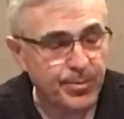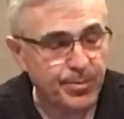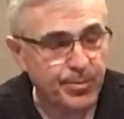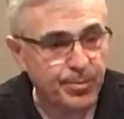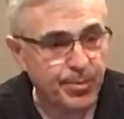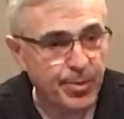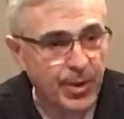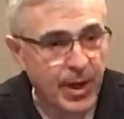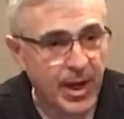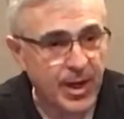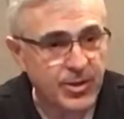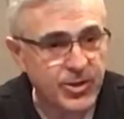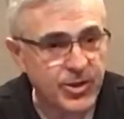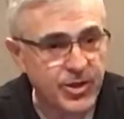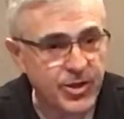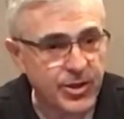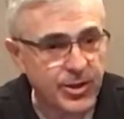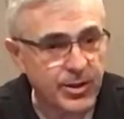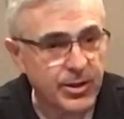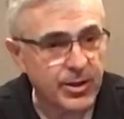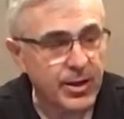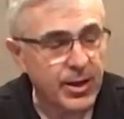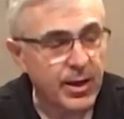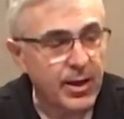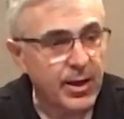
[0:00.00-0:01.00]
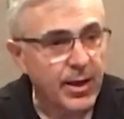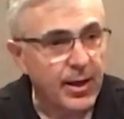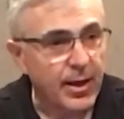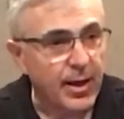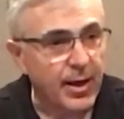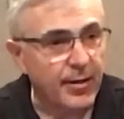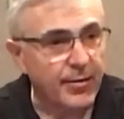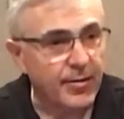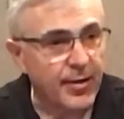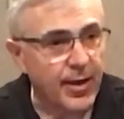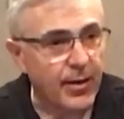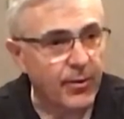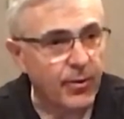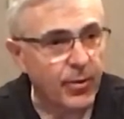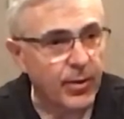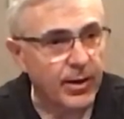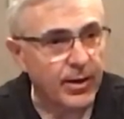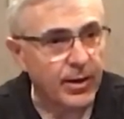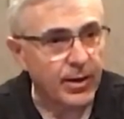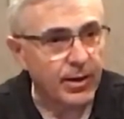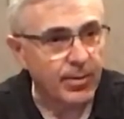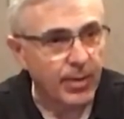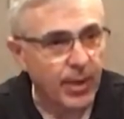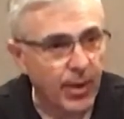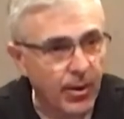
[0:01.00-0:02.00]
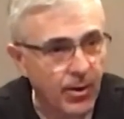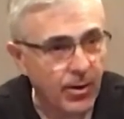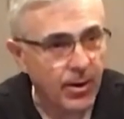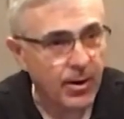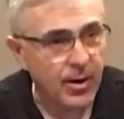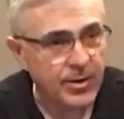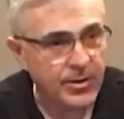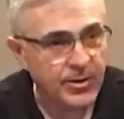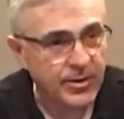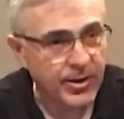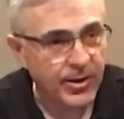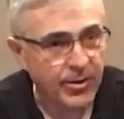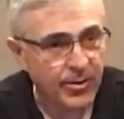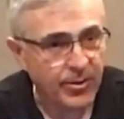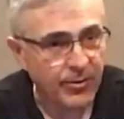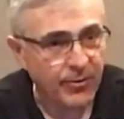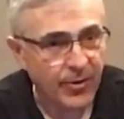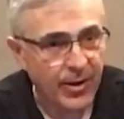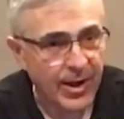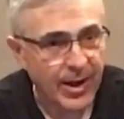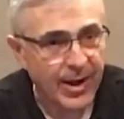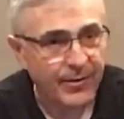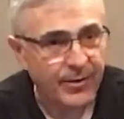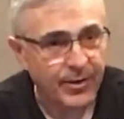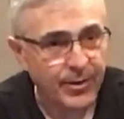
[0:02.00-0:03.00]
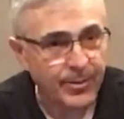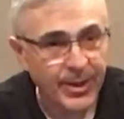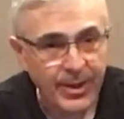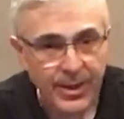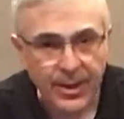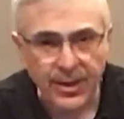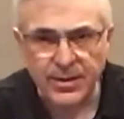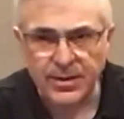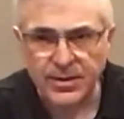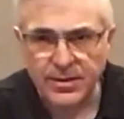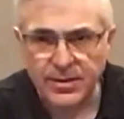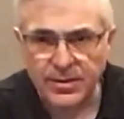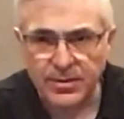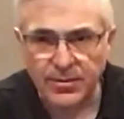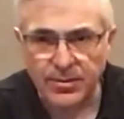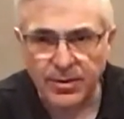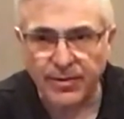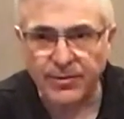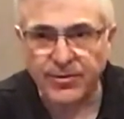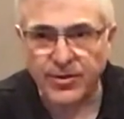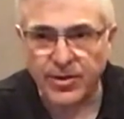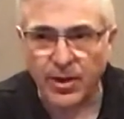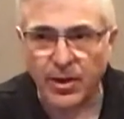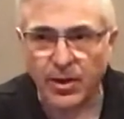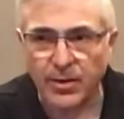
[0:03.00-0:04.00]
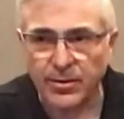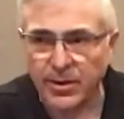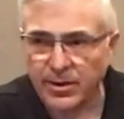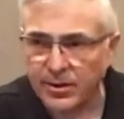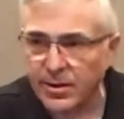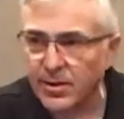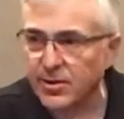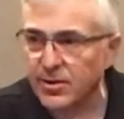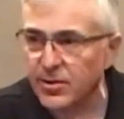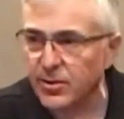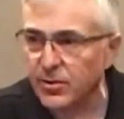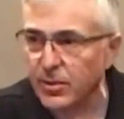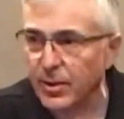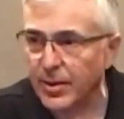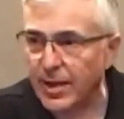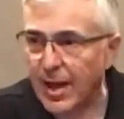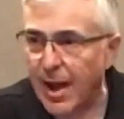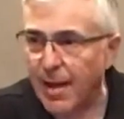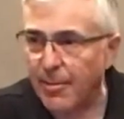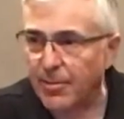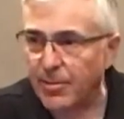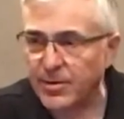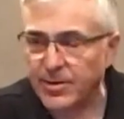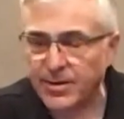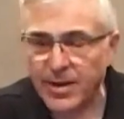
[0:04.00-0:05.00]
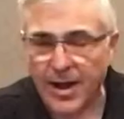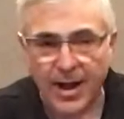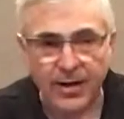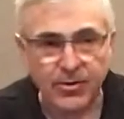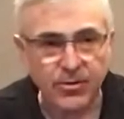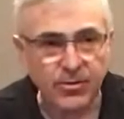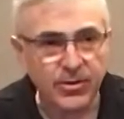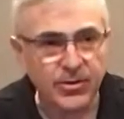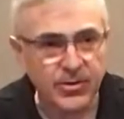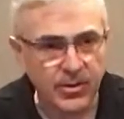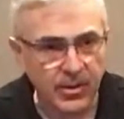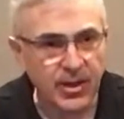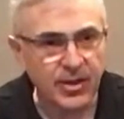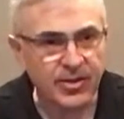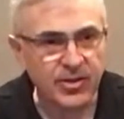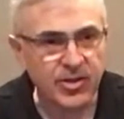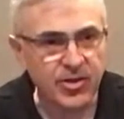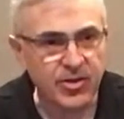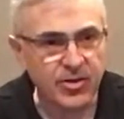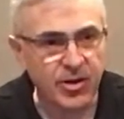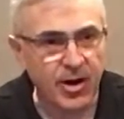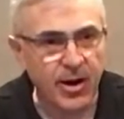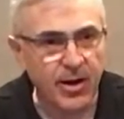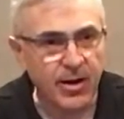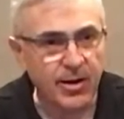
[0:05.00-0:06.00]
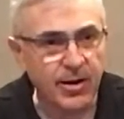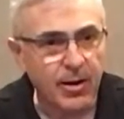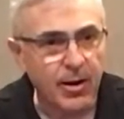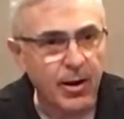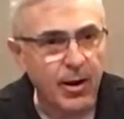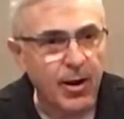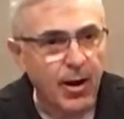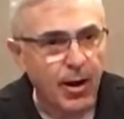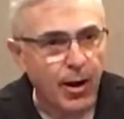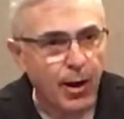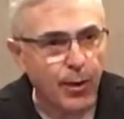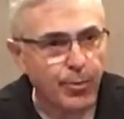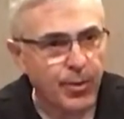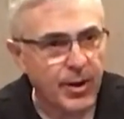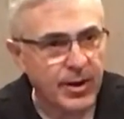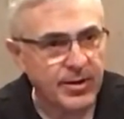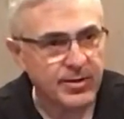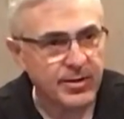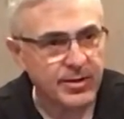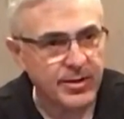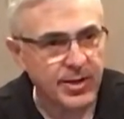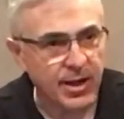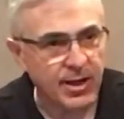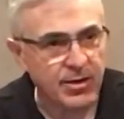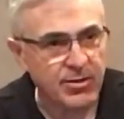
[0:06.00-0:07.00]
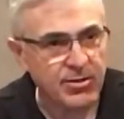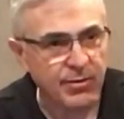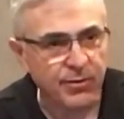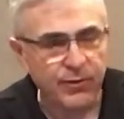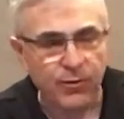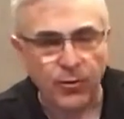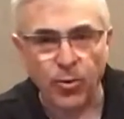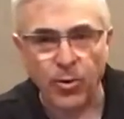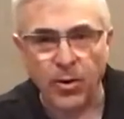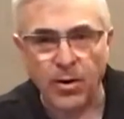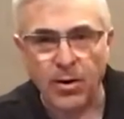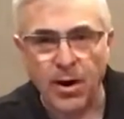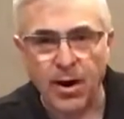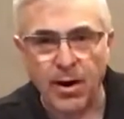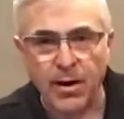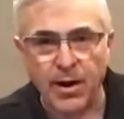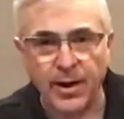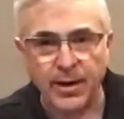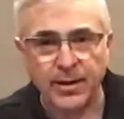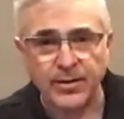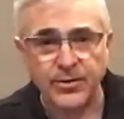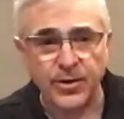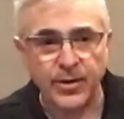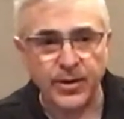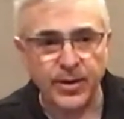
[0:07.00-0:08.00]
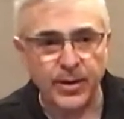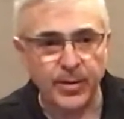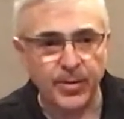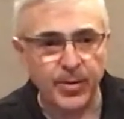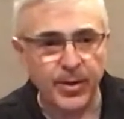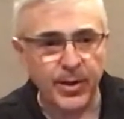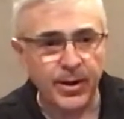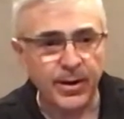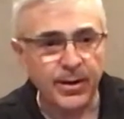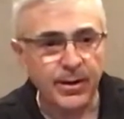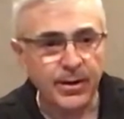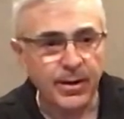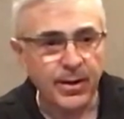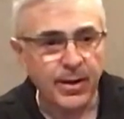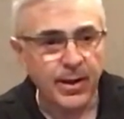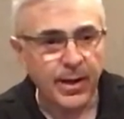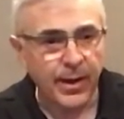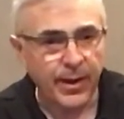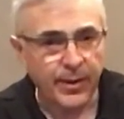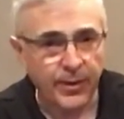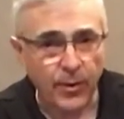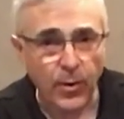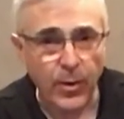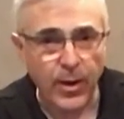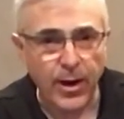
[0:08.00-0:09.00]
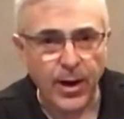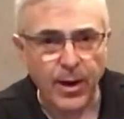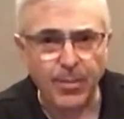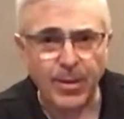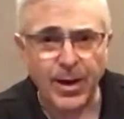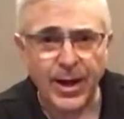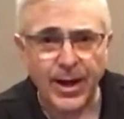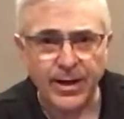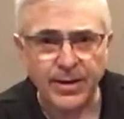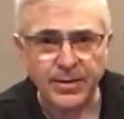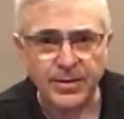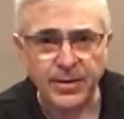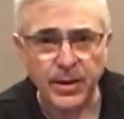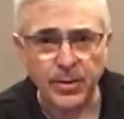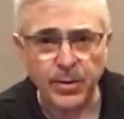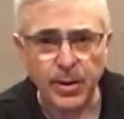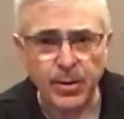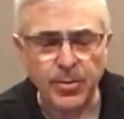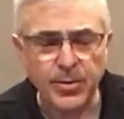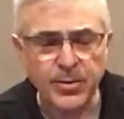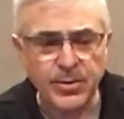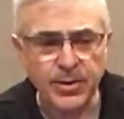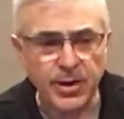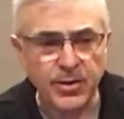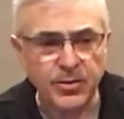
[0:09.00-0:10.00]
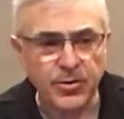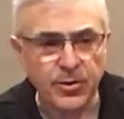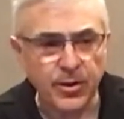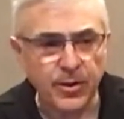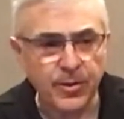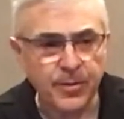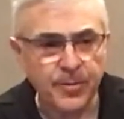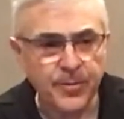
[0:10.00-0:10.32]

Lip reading: posture, and then we're going to lower our center of gravity because we've shown that this is what happens naturally. So let's start our presentation from where our hands are going to be and the way our body is going to be positioned.